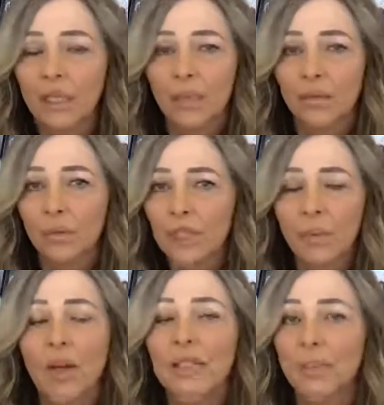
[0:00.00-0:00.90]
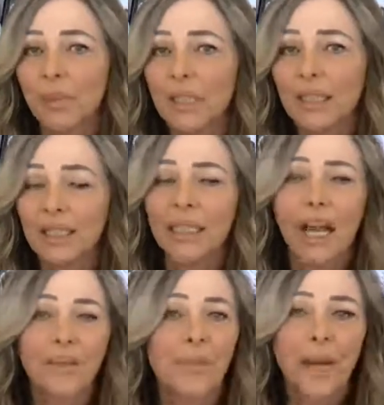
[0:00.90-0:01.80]
responsibility
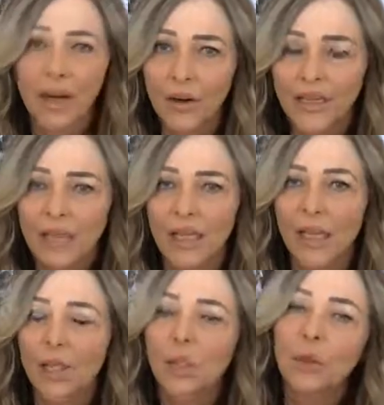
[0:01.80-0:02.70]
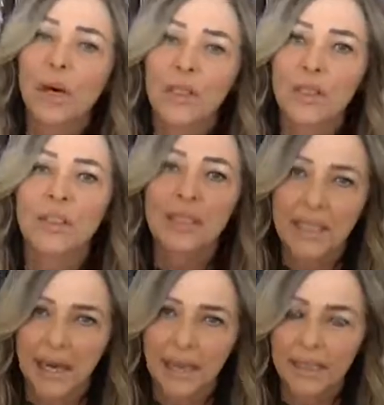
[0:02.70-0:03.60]
of parents to
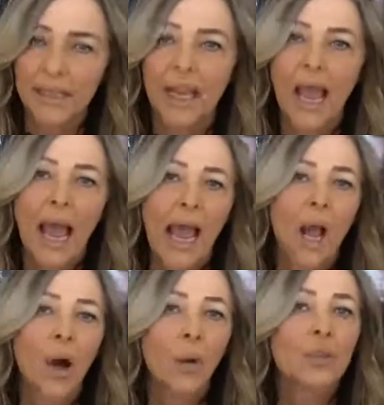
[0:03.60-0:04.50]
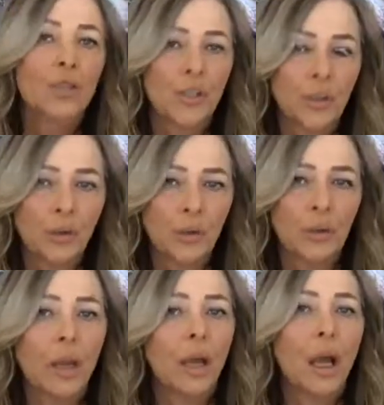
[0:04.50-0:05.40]
understand how
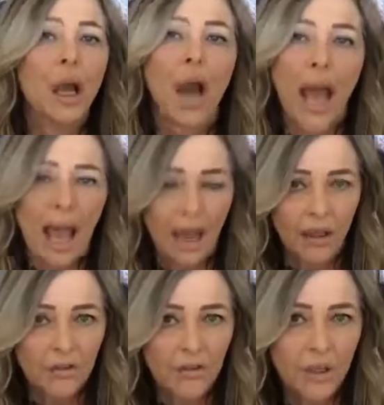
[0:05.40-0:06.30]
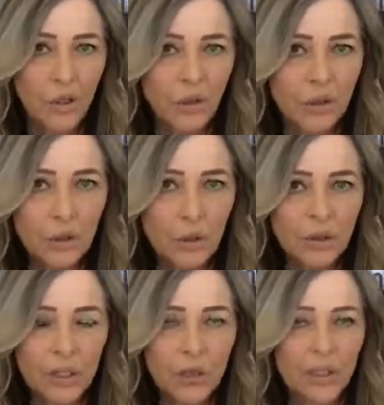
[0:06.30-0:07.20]
to have the local school
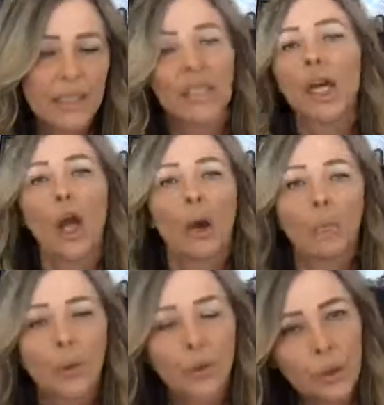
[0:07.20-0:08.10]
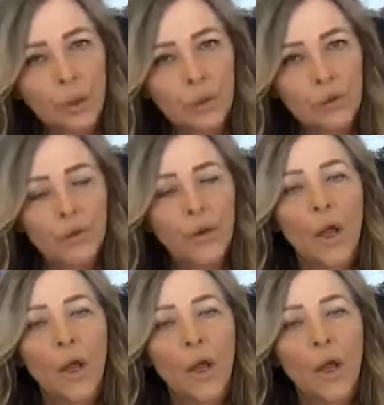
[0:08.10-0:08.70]
district approve